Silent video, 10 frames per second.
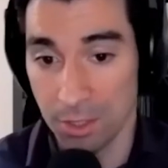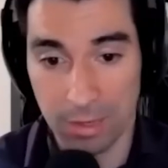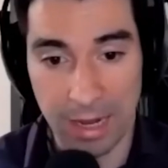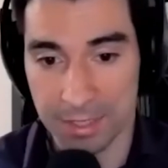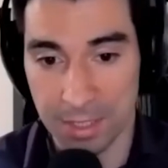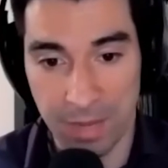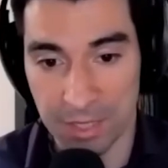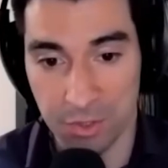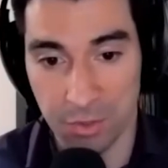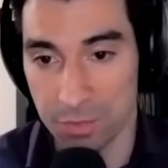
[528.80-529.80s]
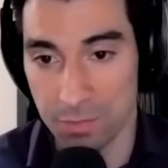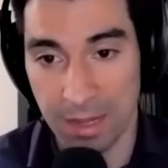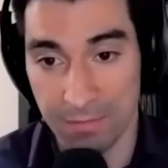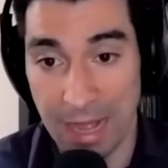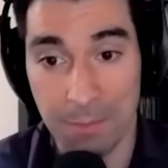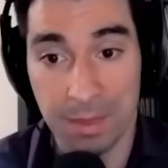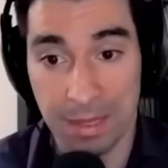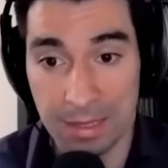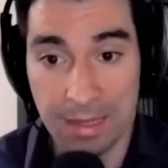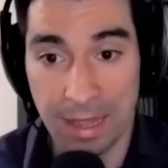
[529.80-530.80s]
your highest and best use may have not
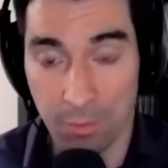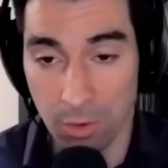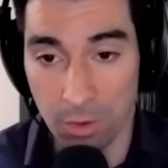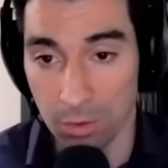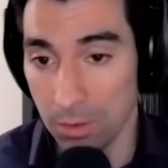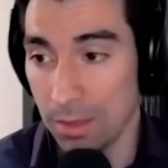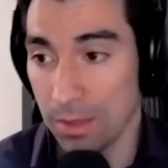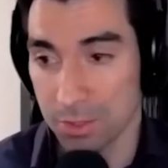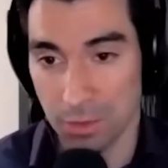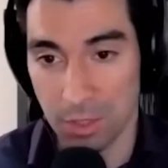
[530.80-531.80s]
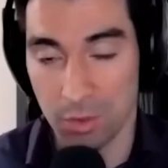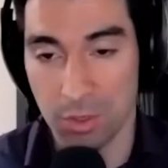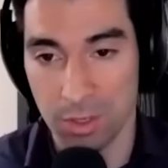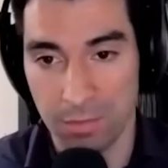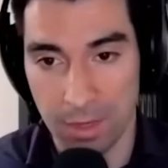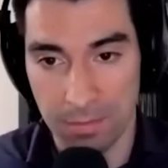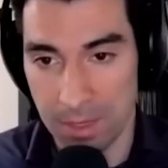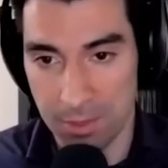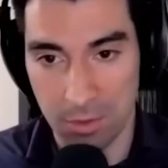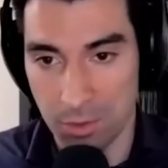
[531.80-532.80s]
been in that role so that you couldn't have
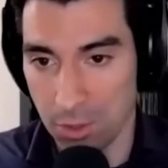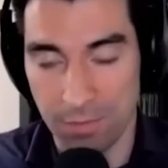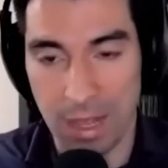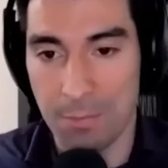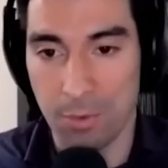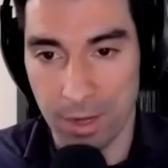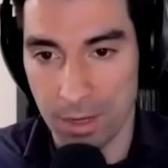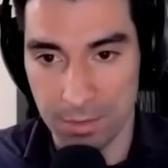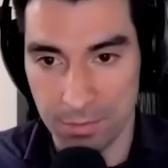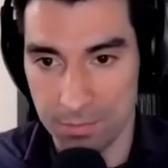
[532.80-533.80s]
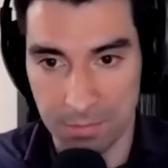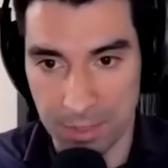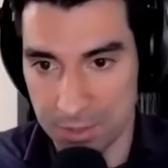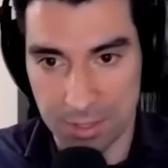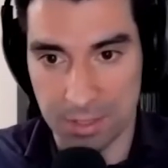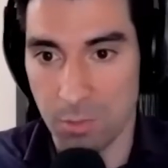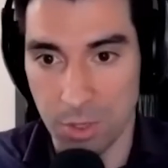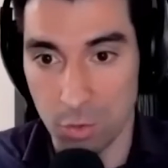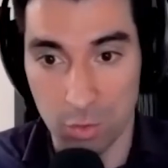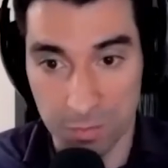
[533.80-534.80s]
maybe you couldn't have operated as
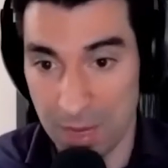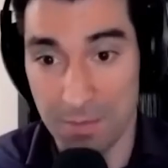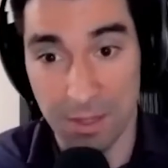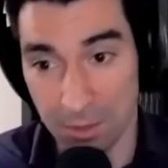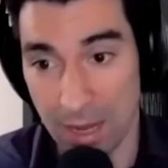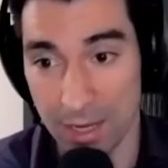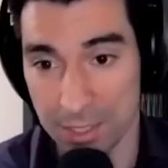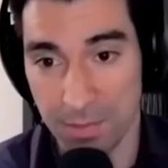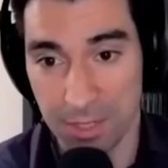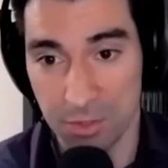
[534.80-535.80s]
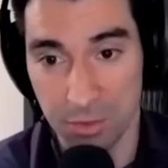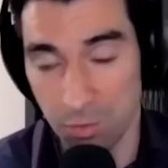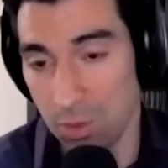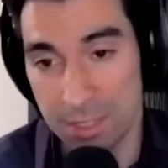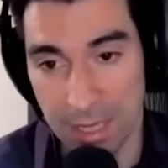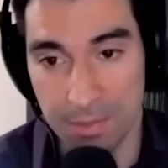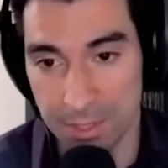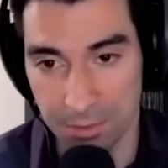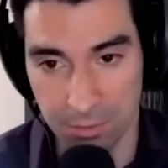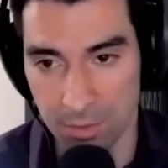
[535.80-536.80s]
someone who was maybe their highest and best use was that
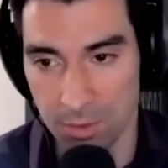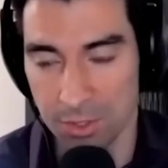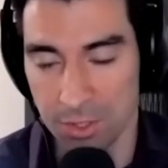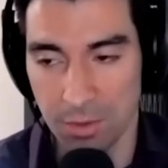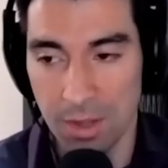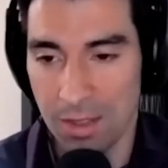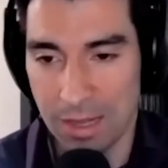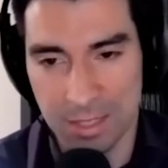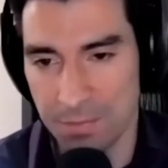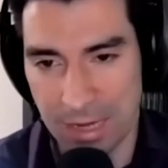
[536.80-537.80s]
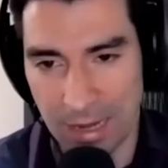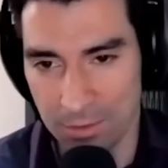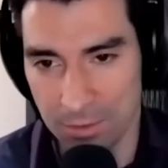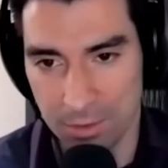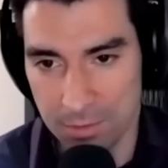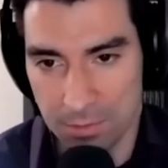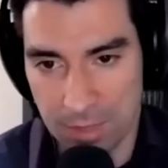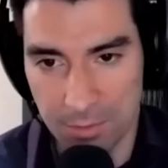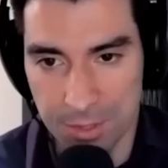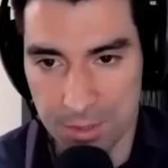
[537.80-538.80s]
particular role. So that's something I learned
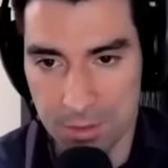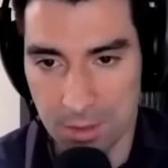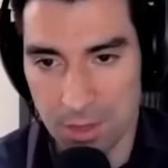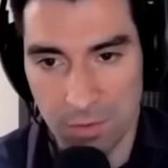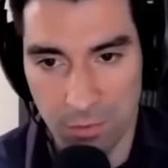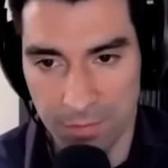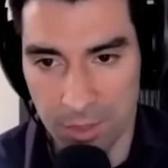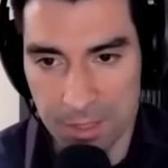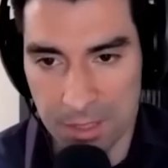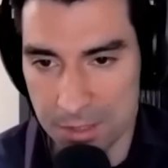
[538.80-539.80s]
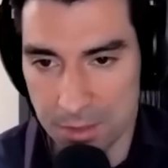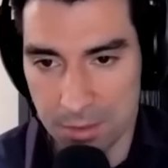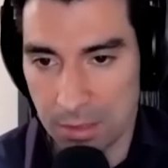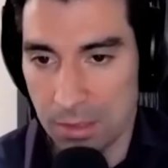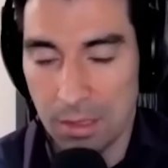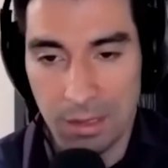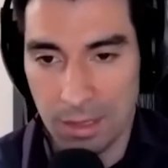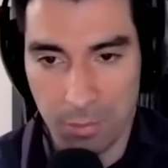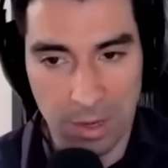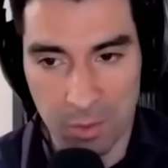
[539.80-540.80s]
when I was in software development and consulting.
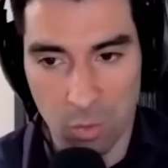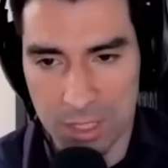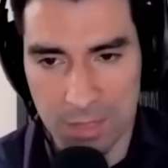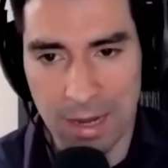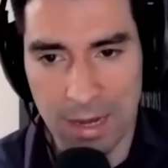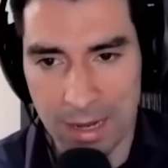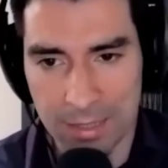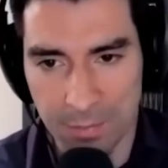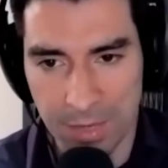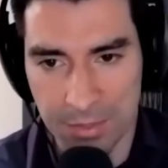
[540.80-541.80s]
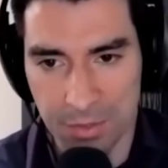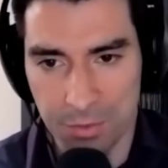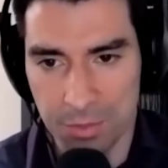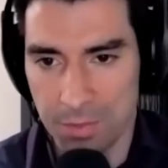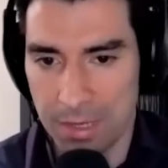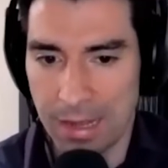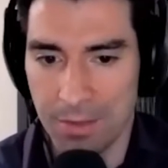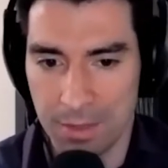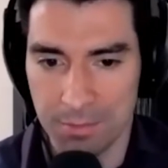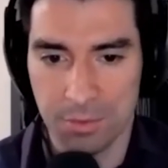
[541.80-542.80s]
That probably wasn't my highest and best use, but
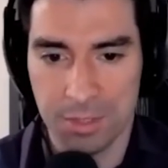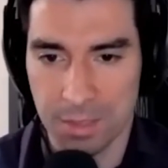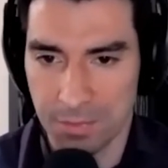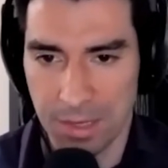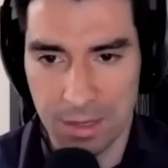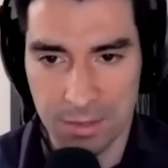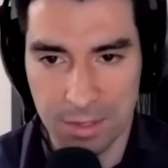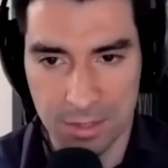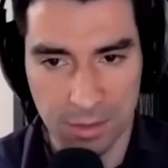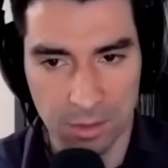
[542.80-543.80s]
now that I'm doing something else that's a